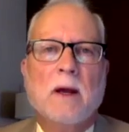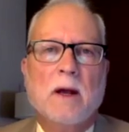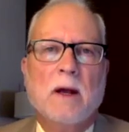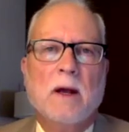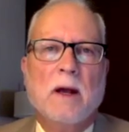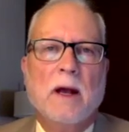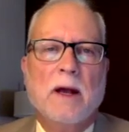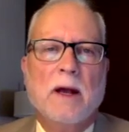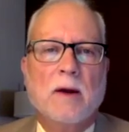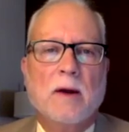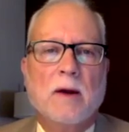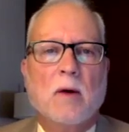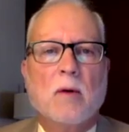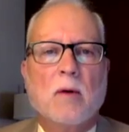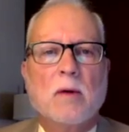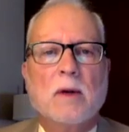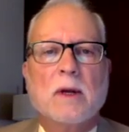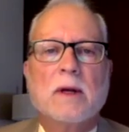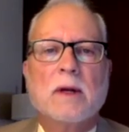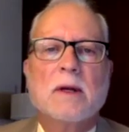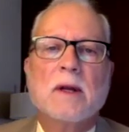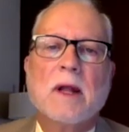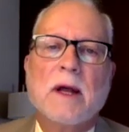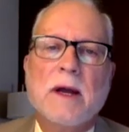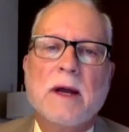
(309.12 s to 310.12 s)
and
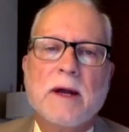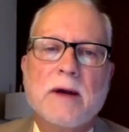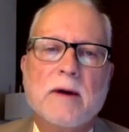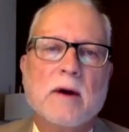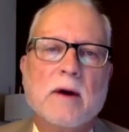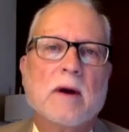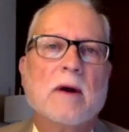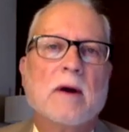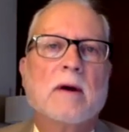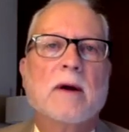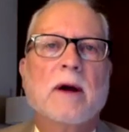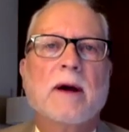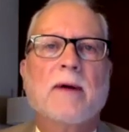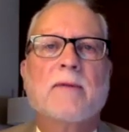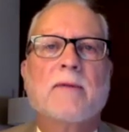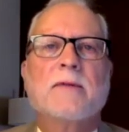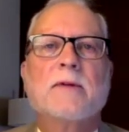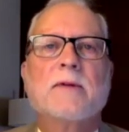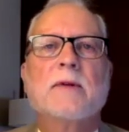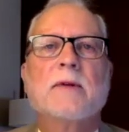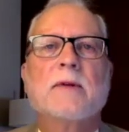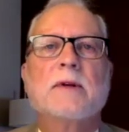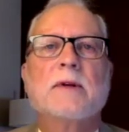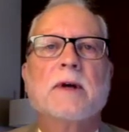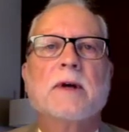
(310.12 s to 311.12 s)
only later,
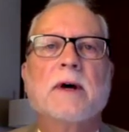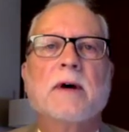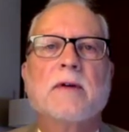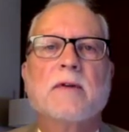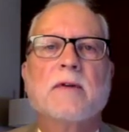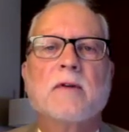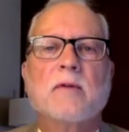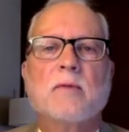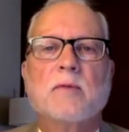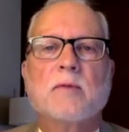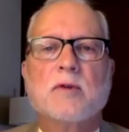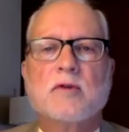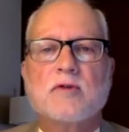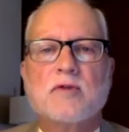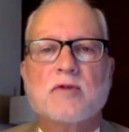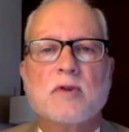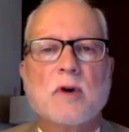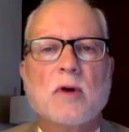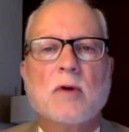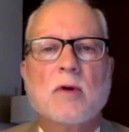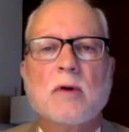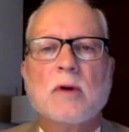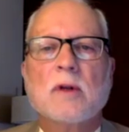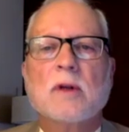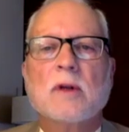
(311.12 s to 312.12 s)
after the death of
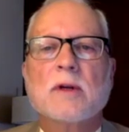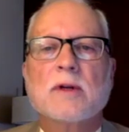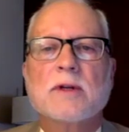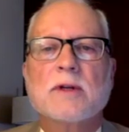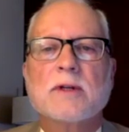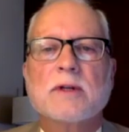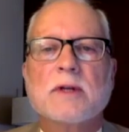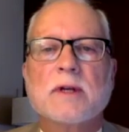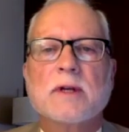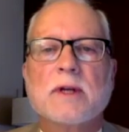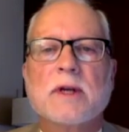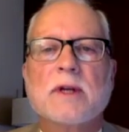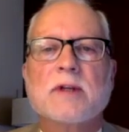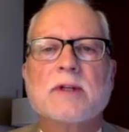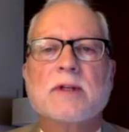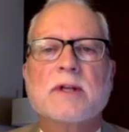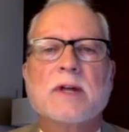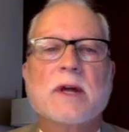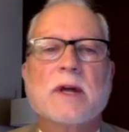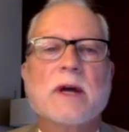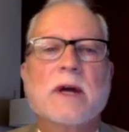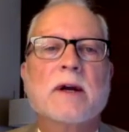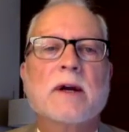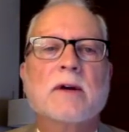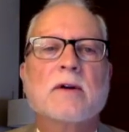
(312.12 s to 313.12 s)
Patroclus, against
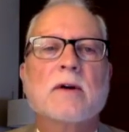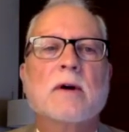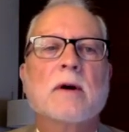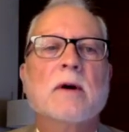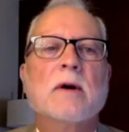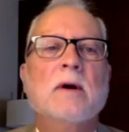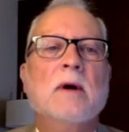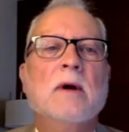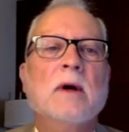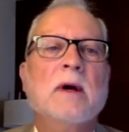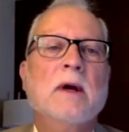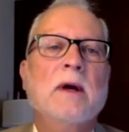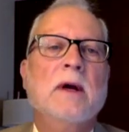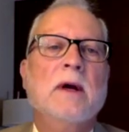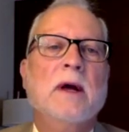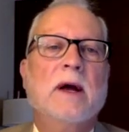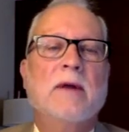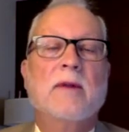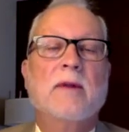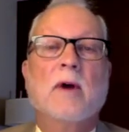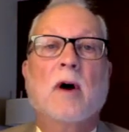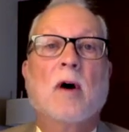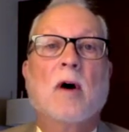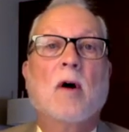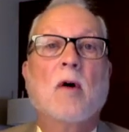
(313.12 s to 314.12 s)
Hector
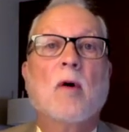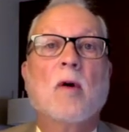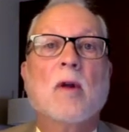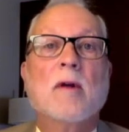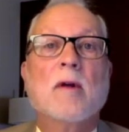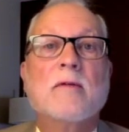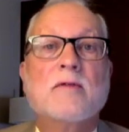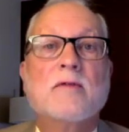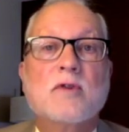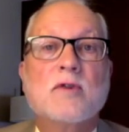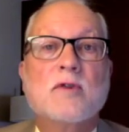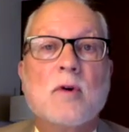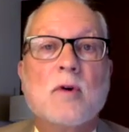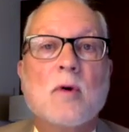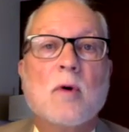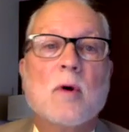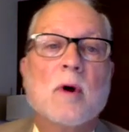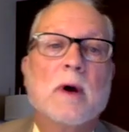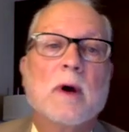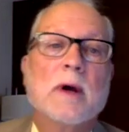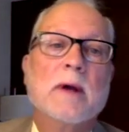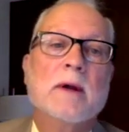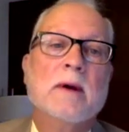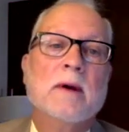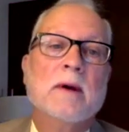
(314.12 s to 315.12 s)
and the whole of
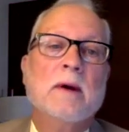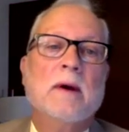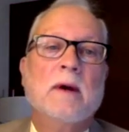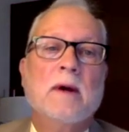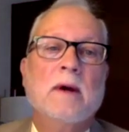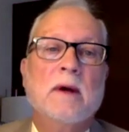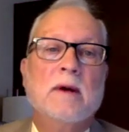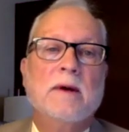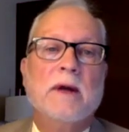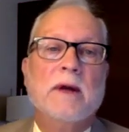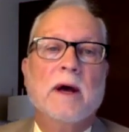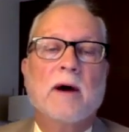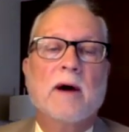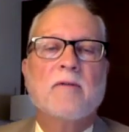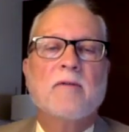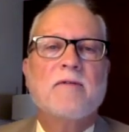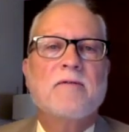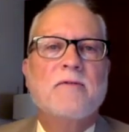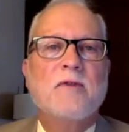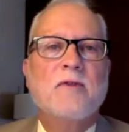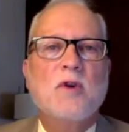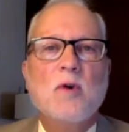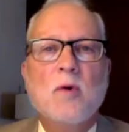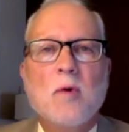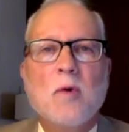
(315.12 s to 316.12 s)
Troy, now
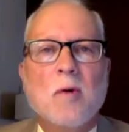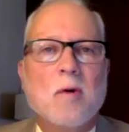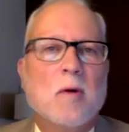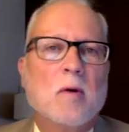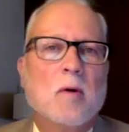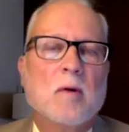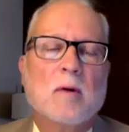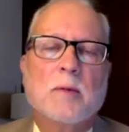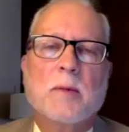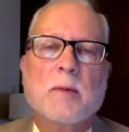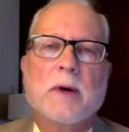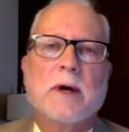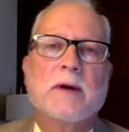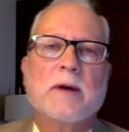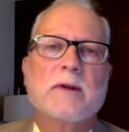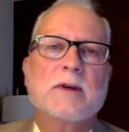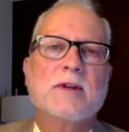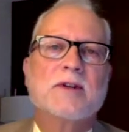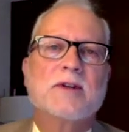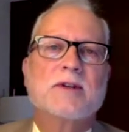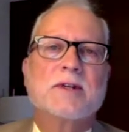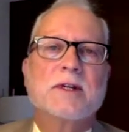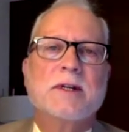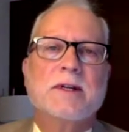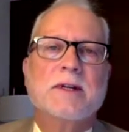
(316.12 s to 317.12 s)
fueled by
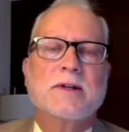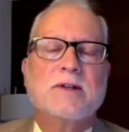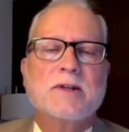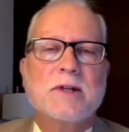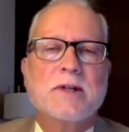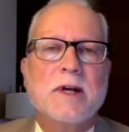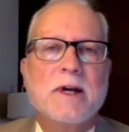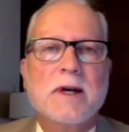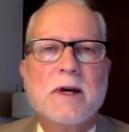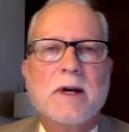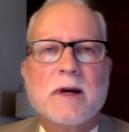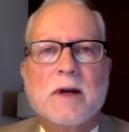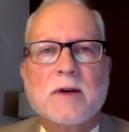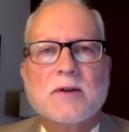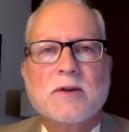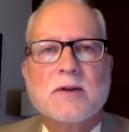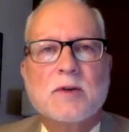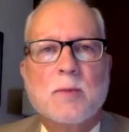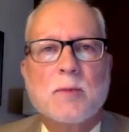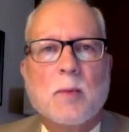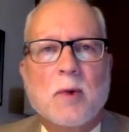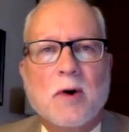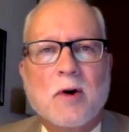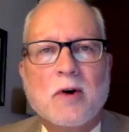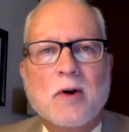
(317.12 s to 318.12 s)
this
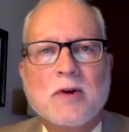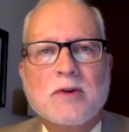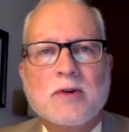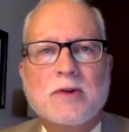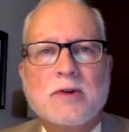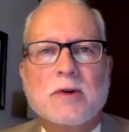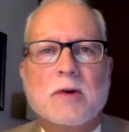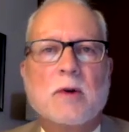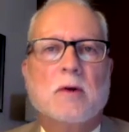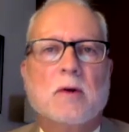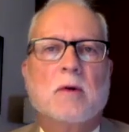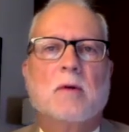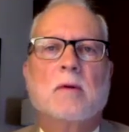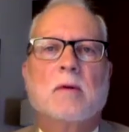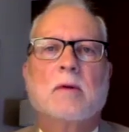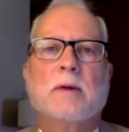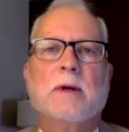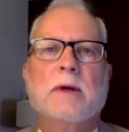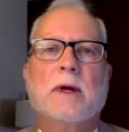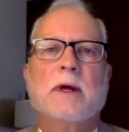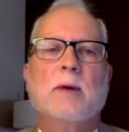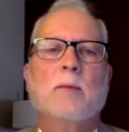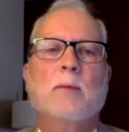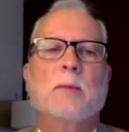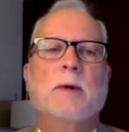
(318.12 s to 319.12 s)
intense personal
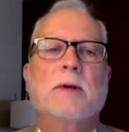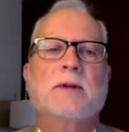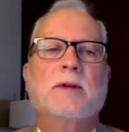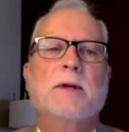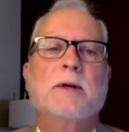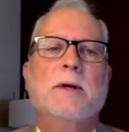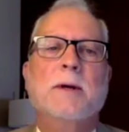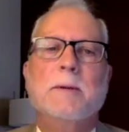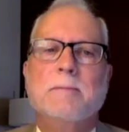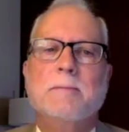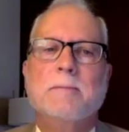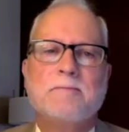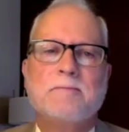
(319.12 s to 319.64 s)
enmity.